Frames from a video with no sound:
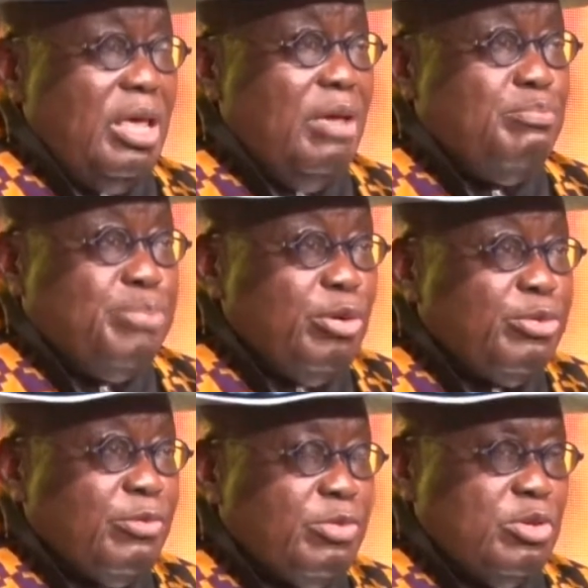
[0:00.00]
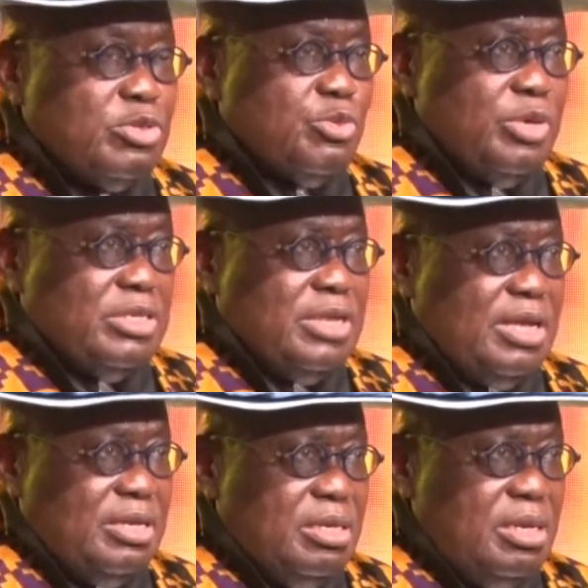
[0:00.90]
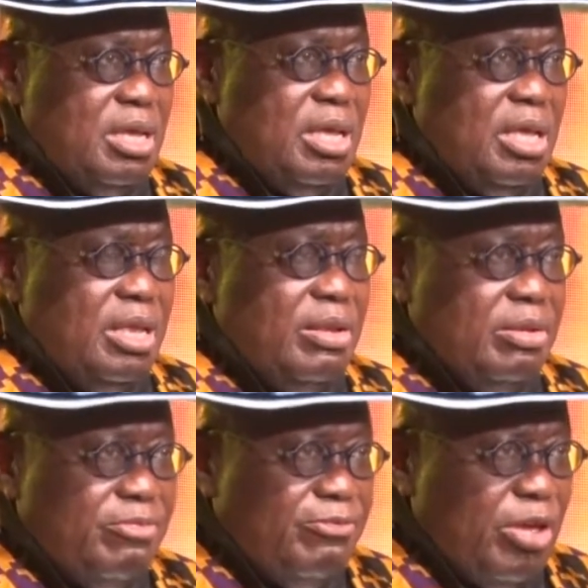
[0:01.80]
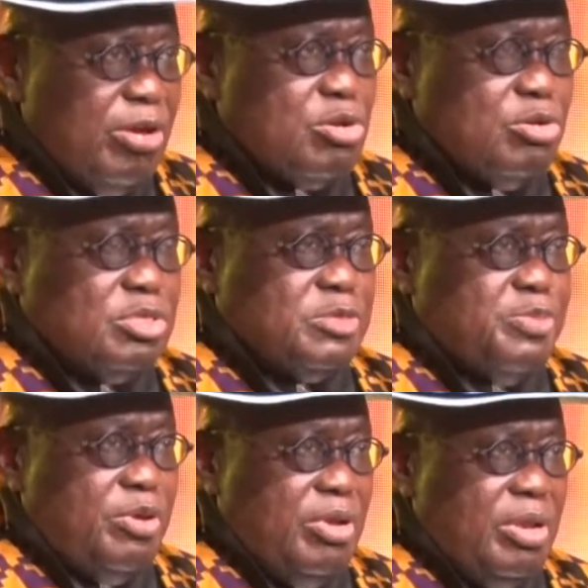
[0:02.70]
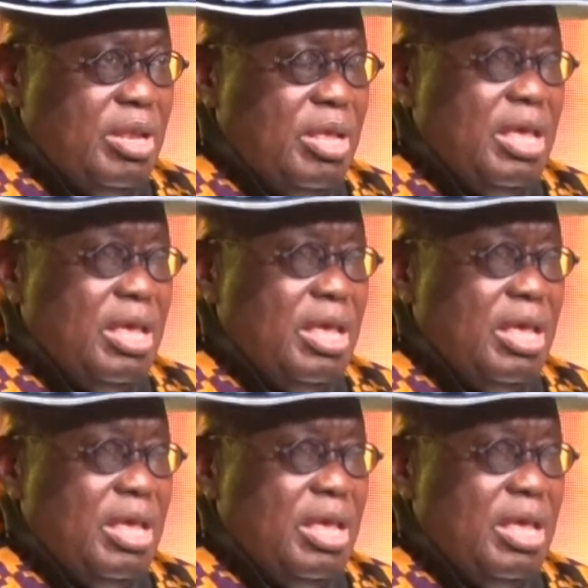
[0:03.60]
And both of those were done in a very good spirit.